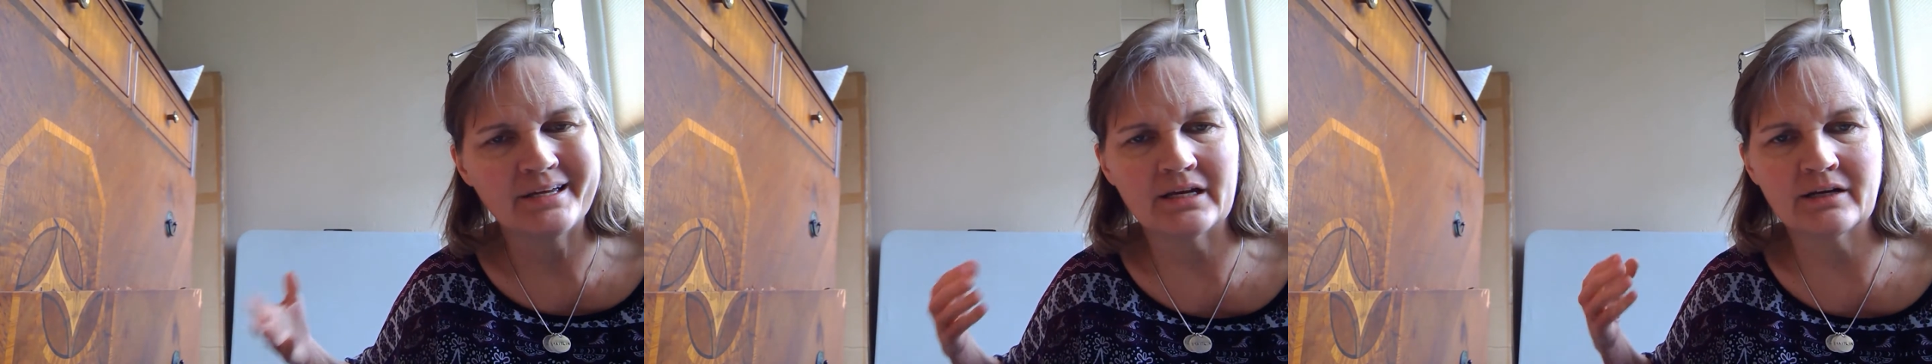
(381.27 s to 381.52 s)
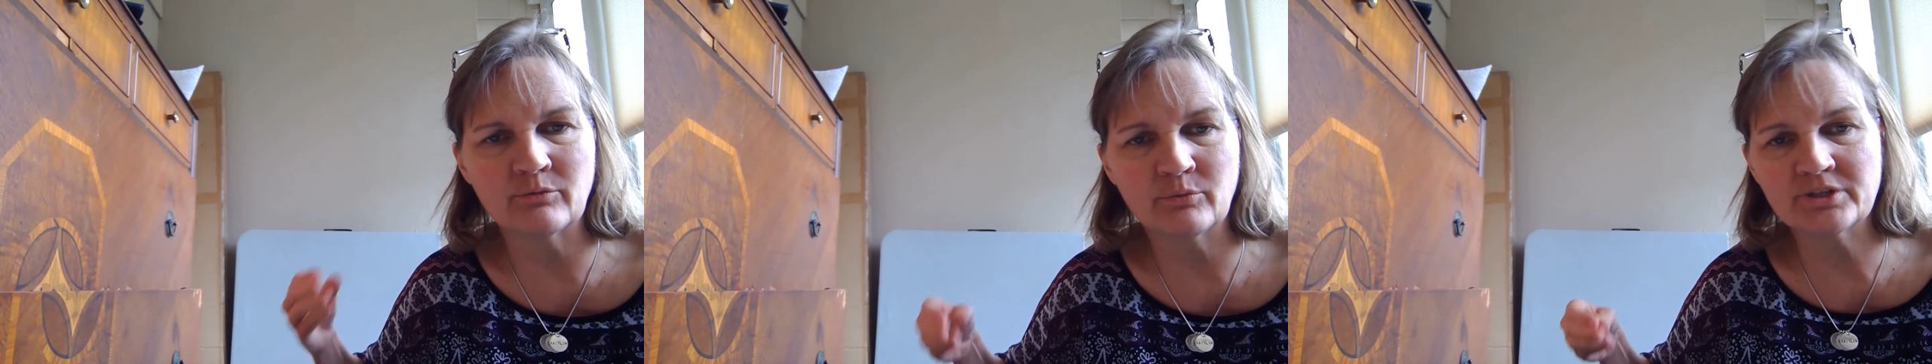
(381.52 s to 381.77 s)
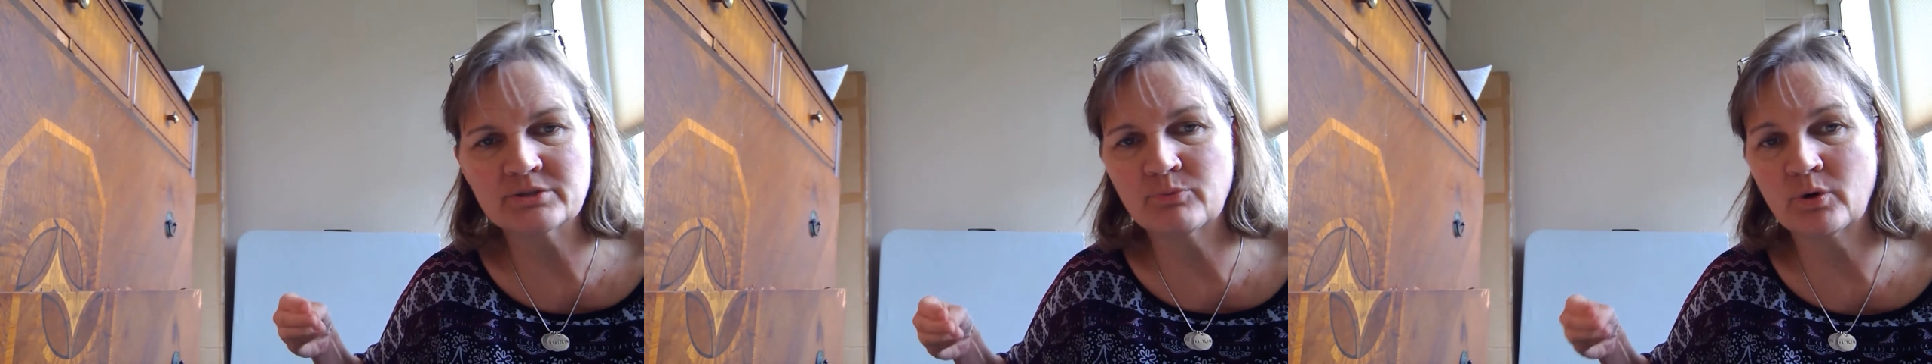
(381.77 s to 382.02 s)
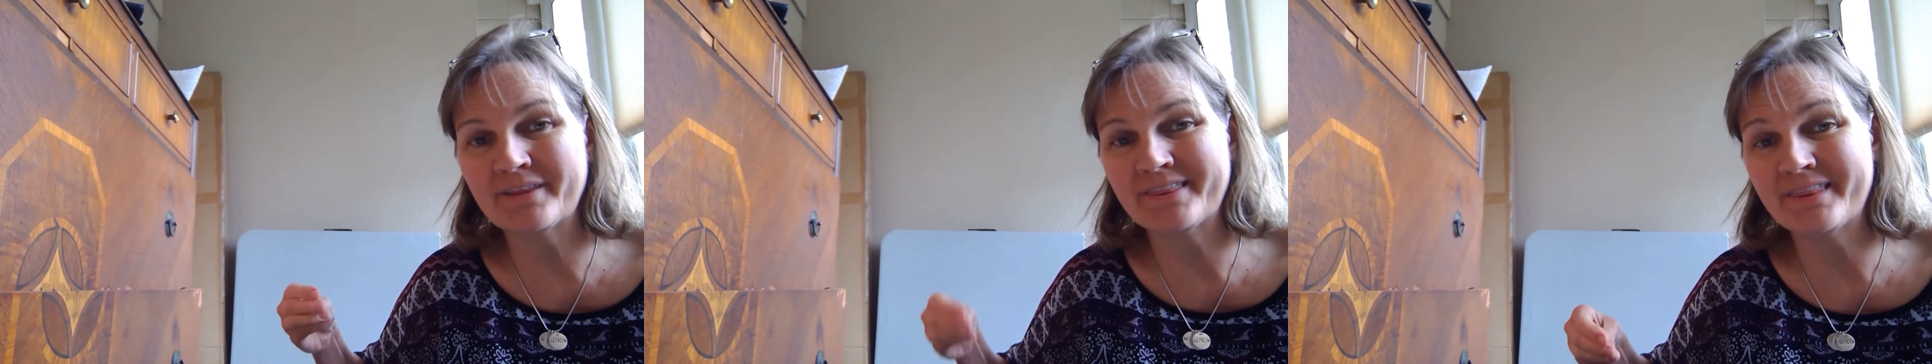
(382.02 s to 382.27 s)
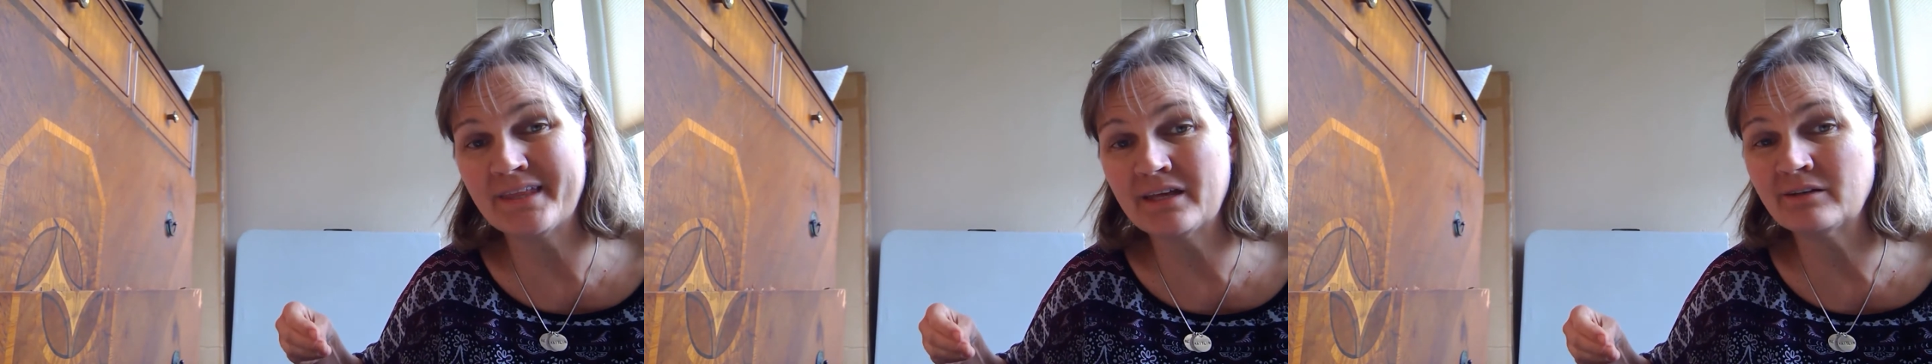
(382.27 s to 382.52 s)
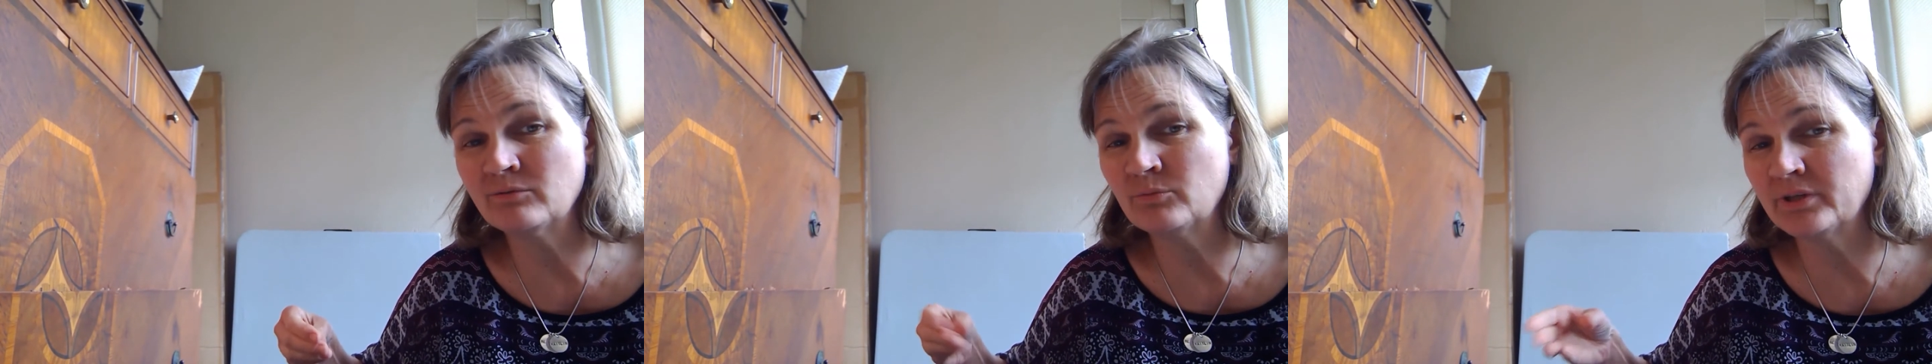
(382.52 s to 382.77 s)
And at which point
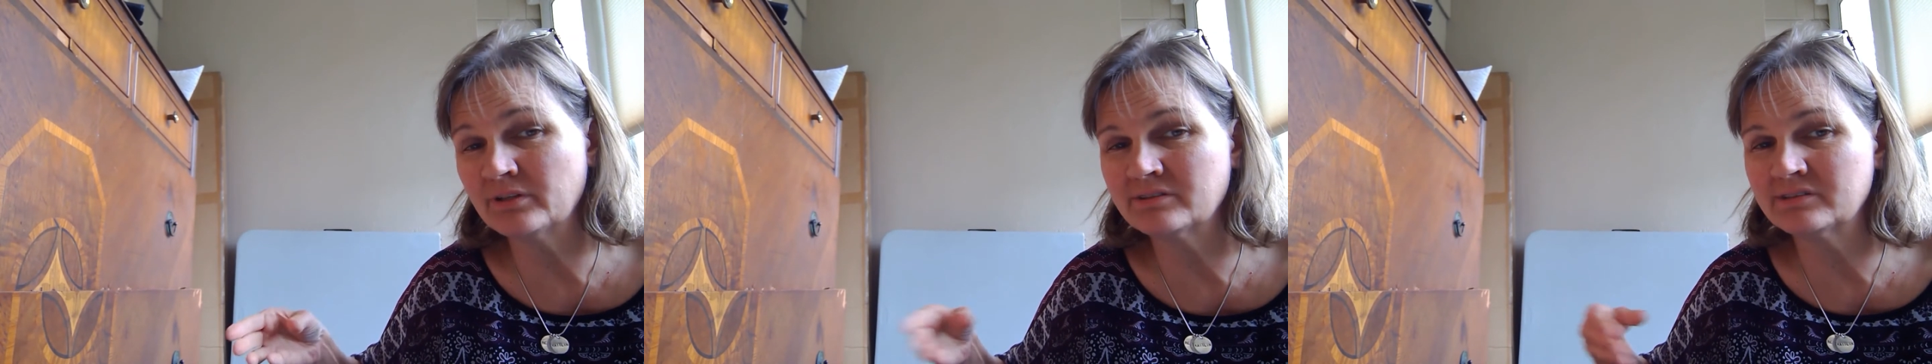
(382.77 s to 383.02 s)
then we could